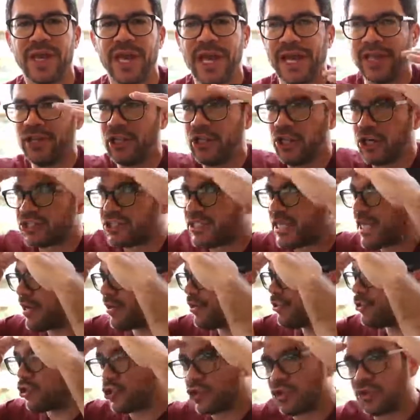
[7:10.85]
and looked
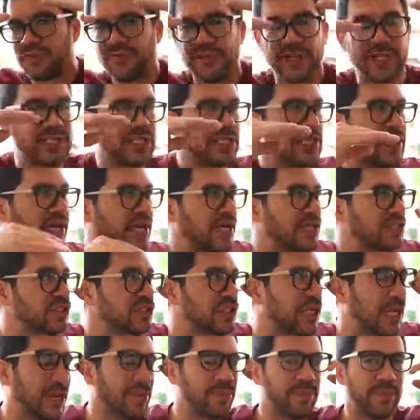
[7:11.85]
out and surveyed the
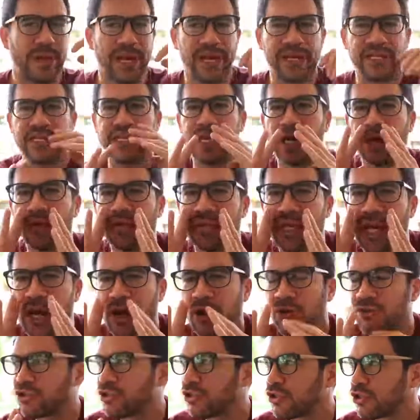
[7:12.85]
landscape and yelled
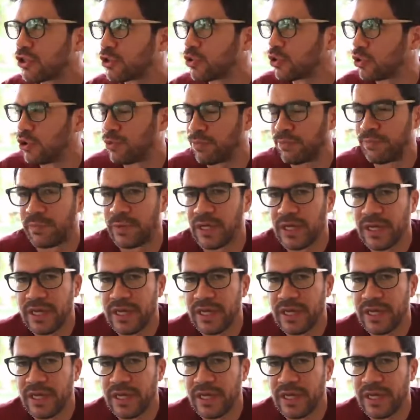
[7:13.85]
down to the group